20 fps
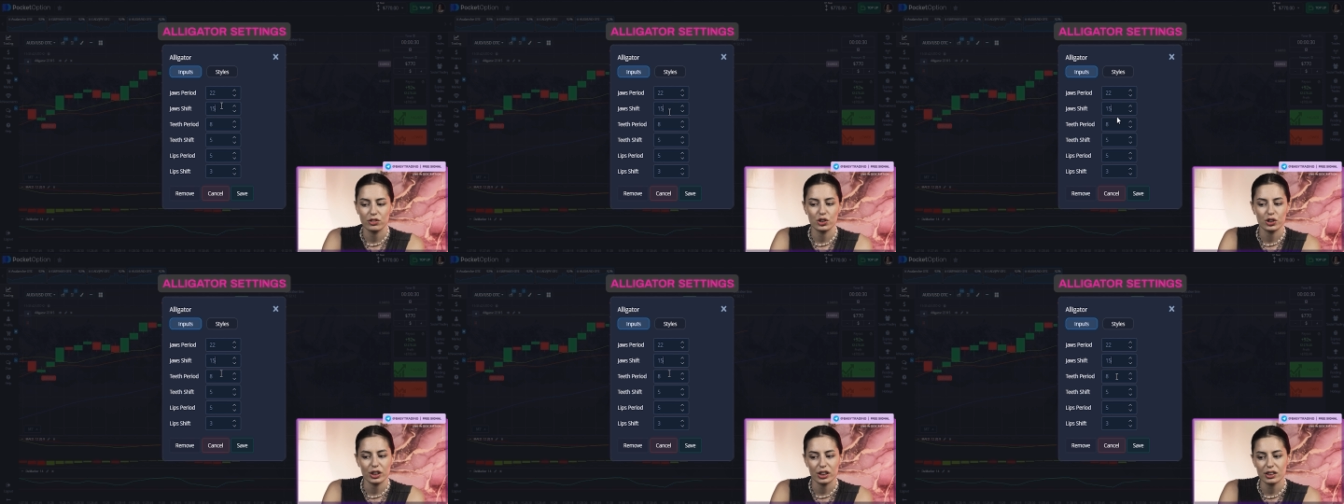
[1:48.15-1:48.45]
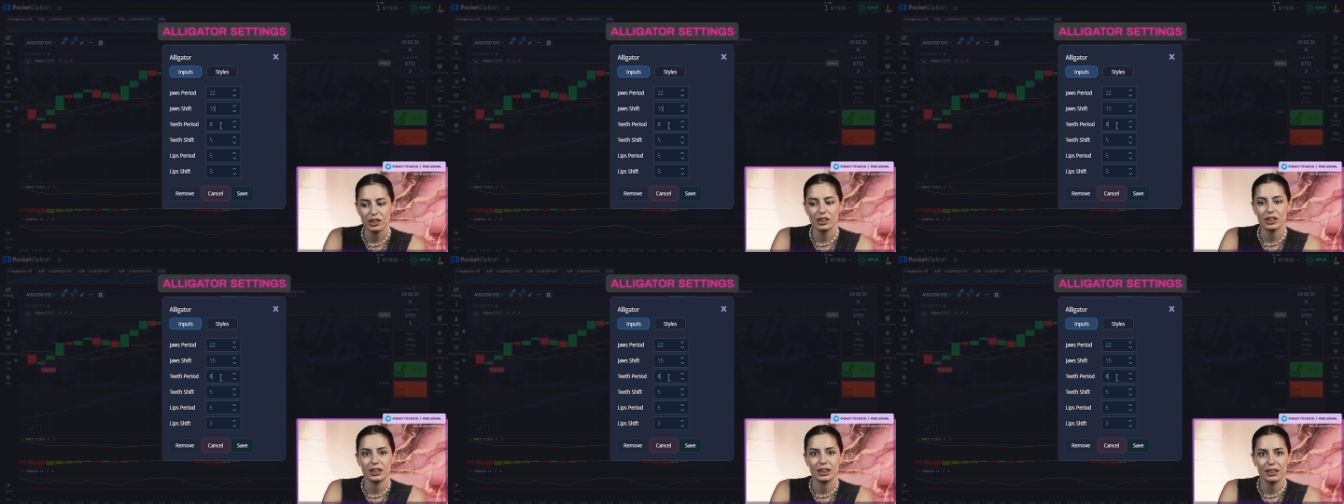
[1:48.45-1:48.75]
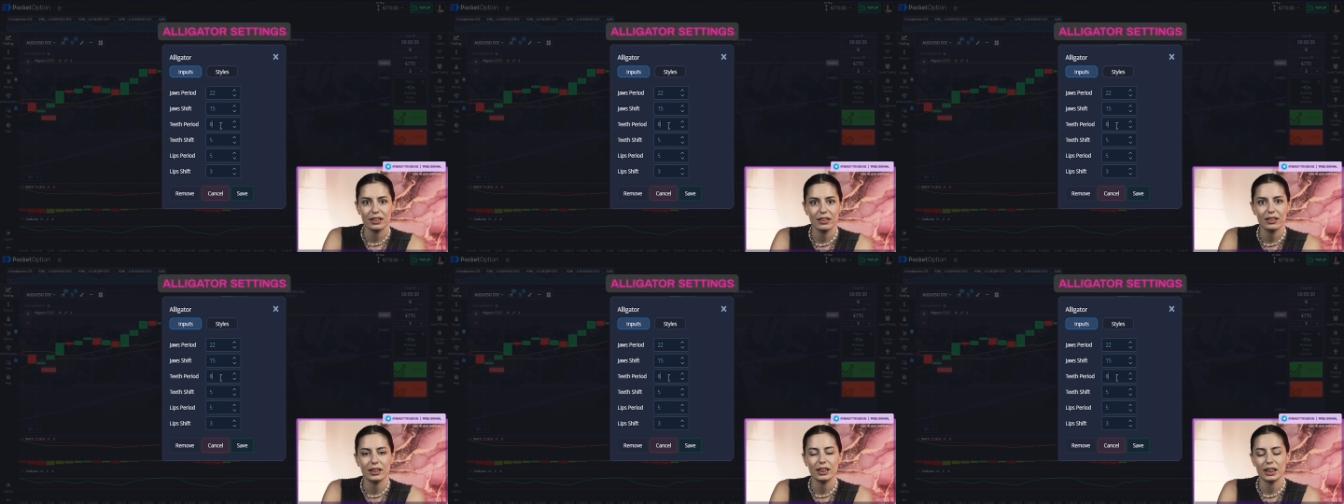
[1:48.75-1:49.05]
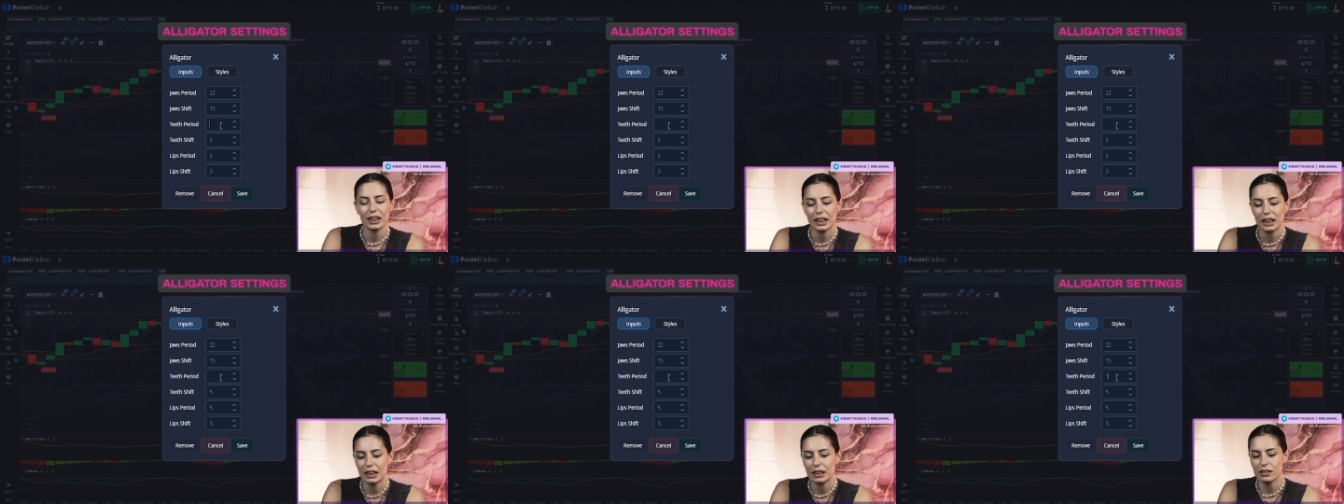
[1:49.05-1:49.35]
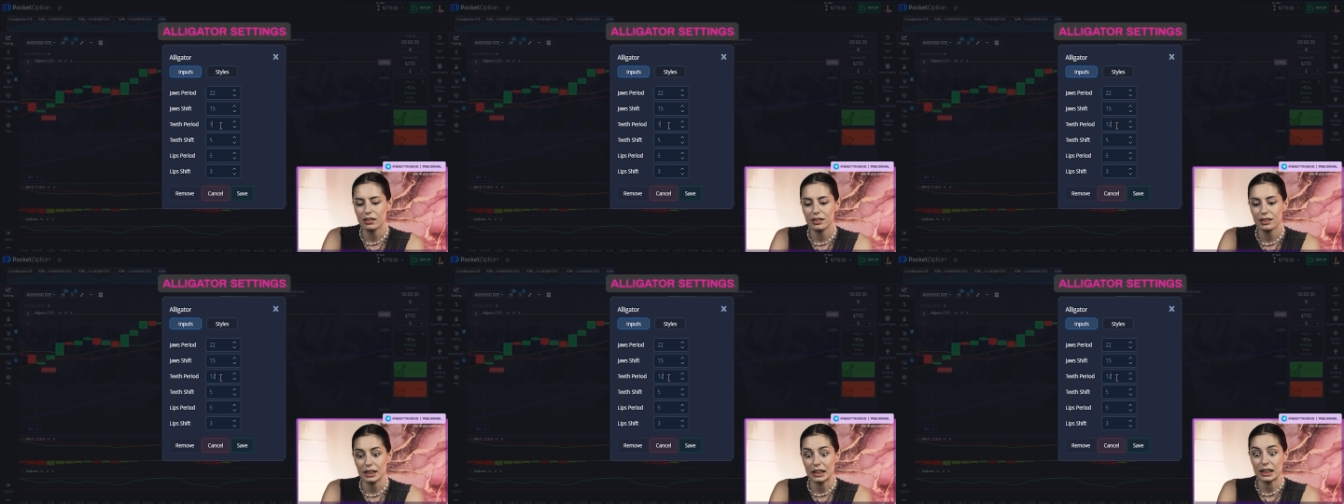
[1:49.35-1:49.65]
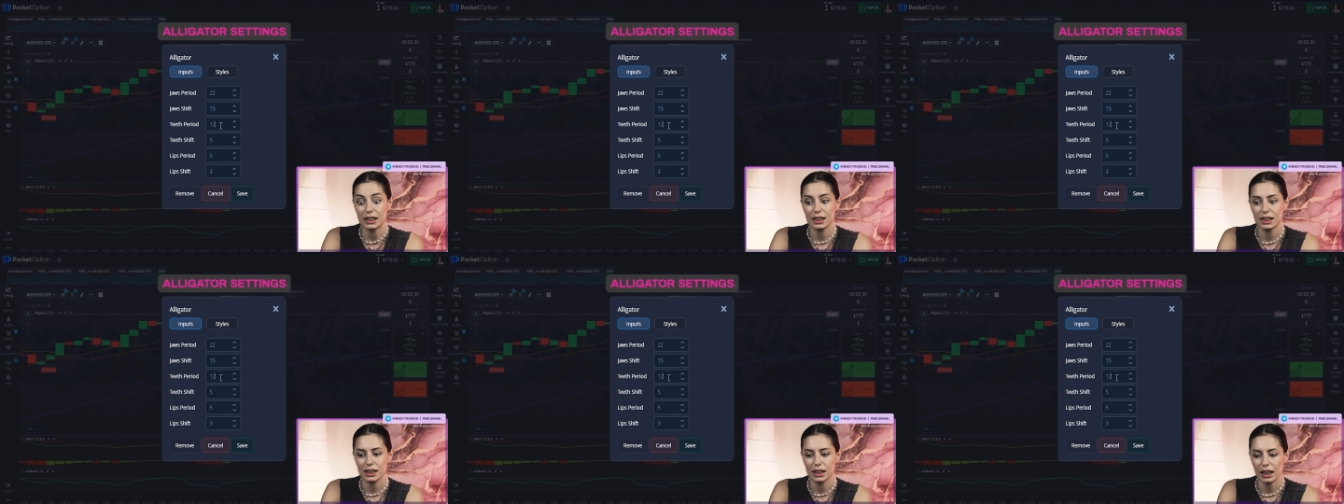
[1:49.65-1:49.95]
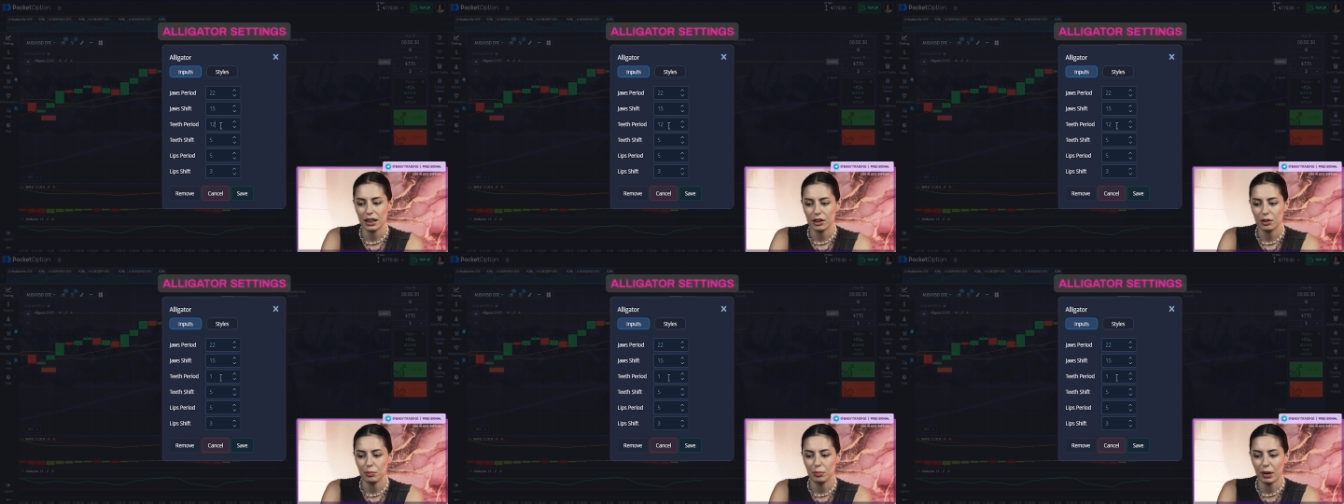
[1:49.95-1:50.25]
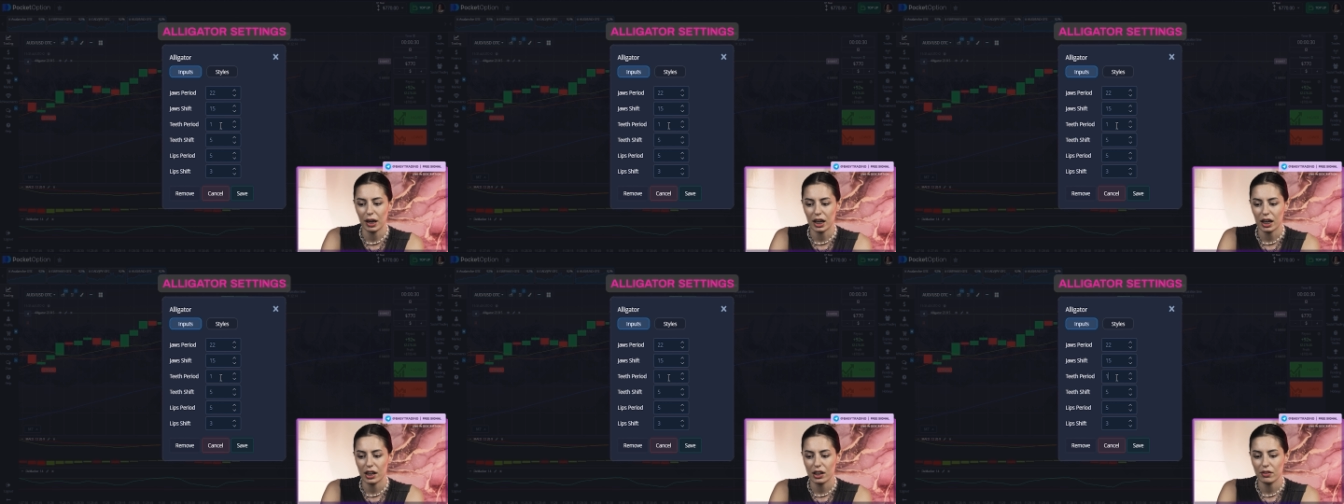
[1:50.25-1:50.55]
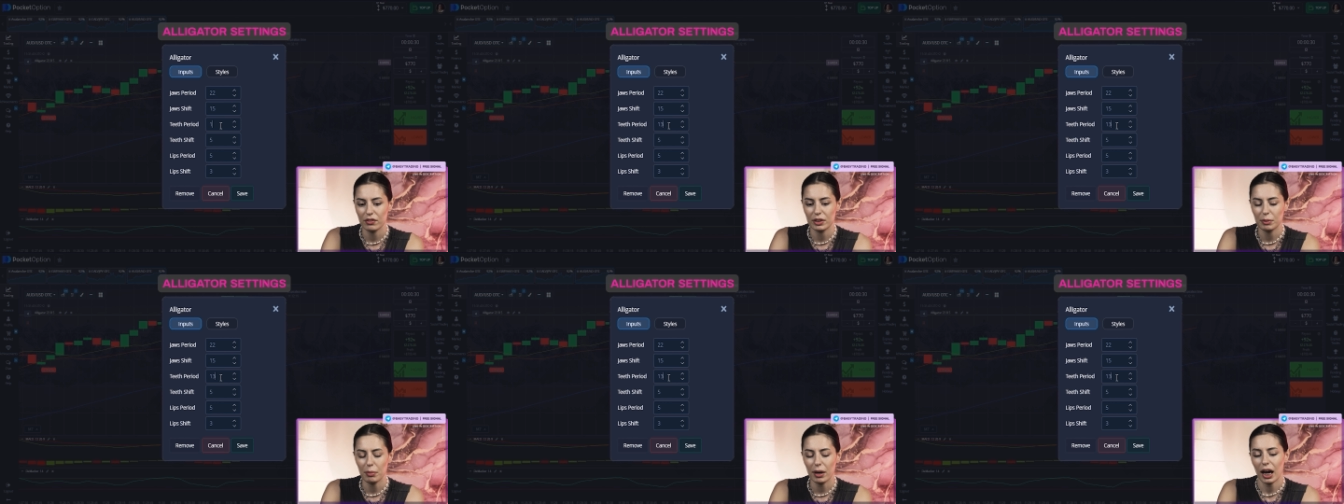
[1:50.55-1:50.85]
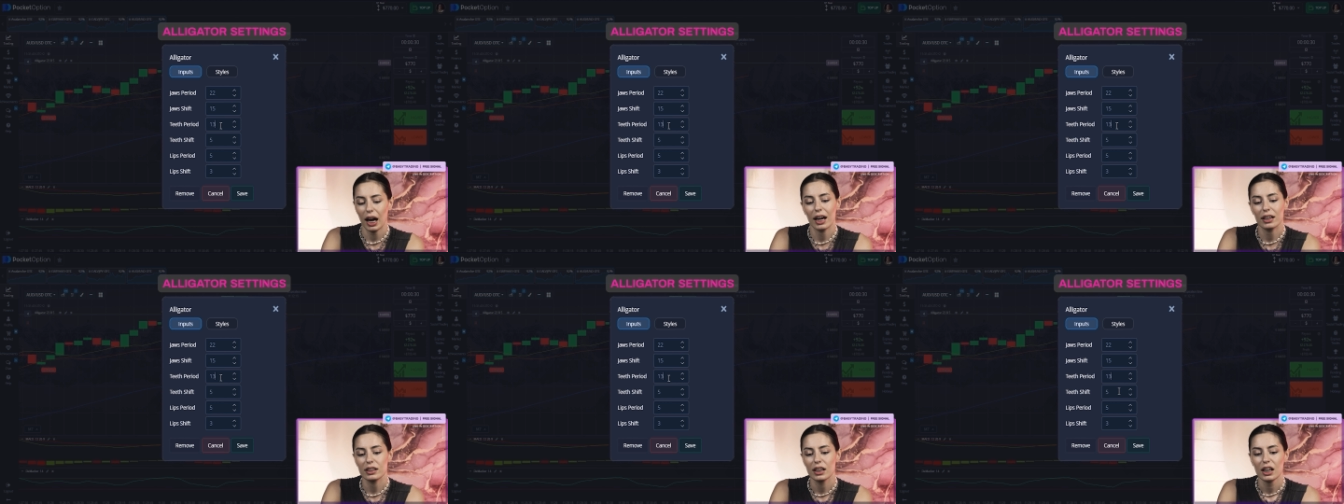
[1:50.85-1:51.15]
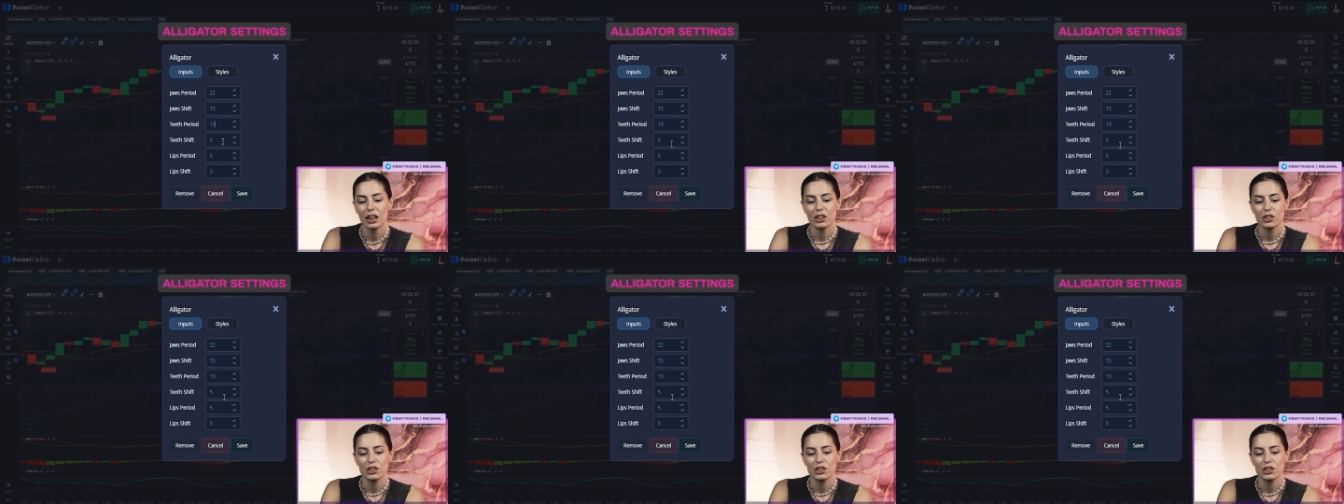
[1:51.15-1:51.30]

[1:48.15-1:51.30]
just in this second part of the bat.